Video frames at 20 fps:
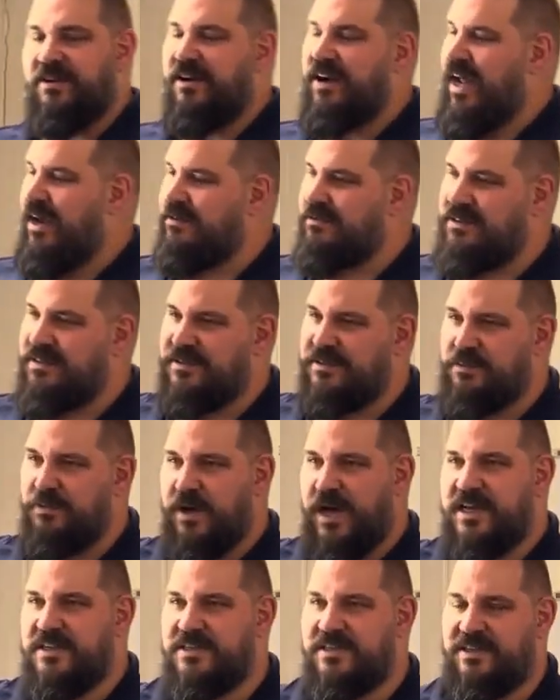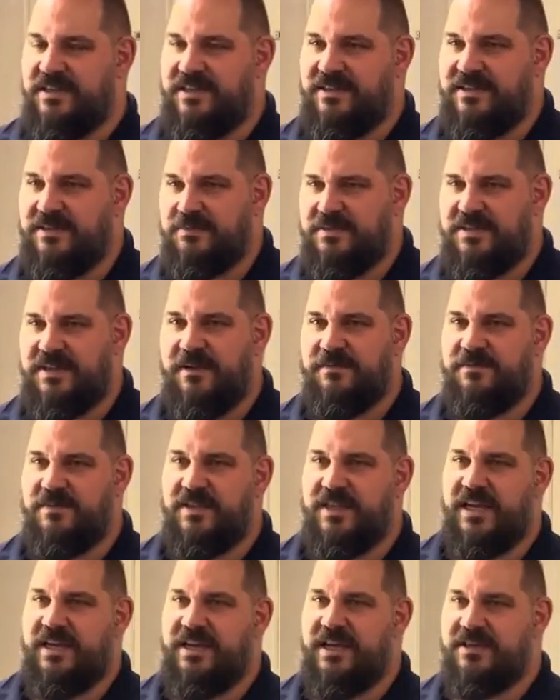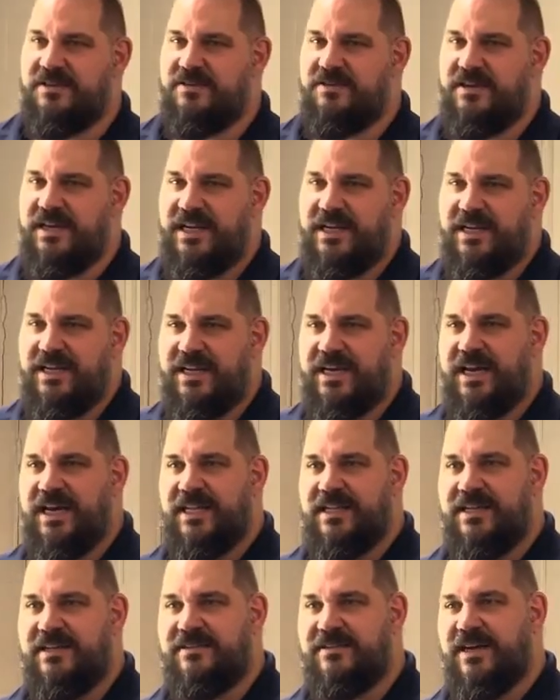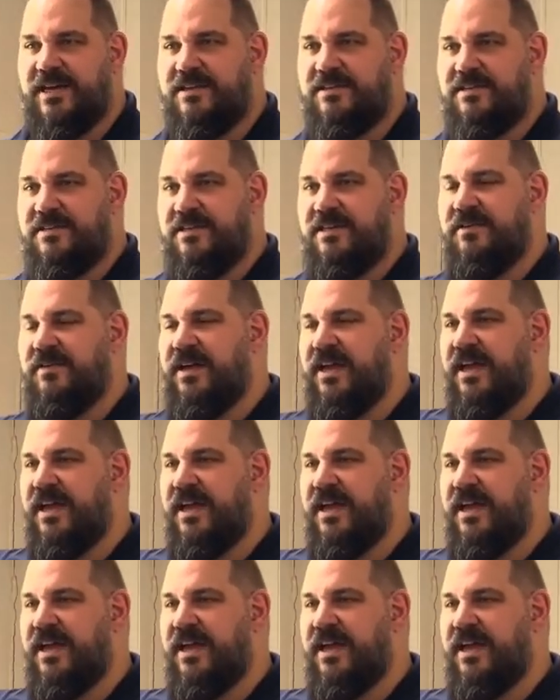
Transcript: and I was just watching some stuff yesterday and today on this actually,